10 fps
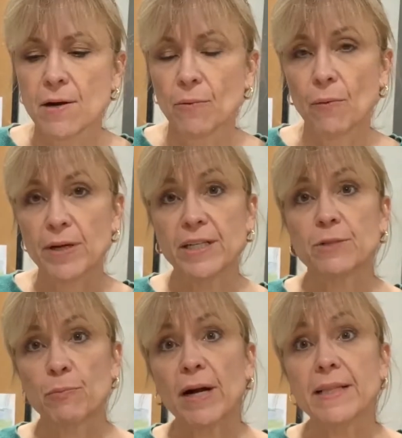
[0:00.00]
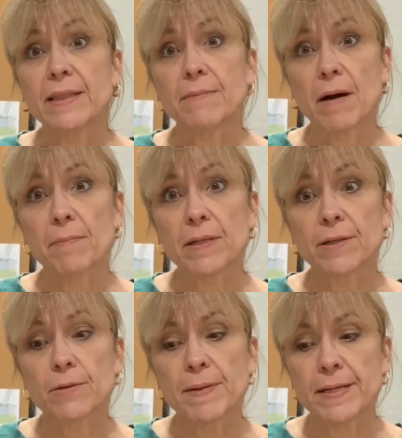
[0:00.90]
We wanted to brighten them up a
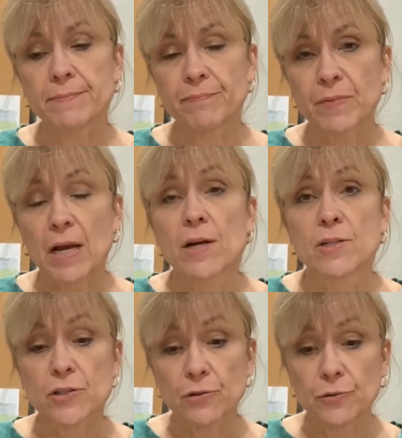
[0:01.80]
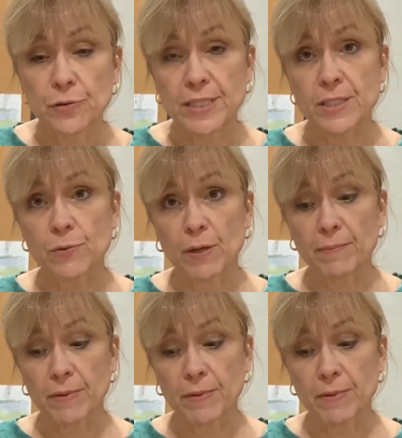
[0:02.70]
little bit. So this is what I'm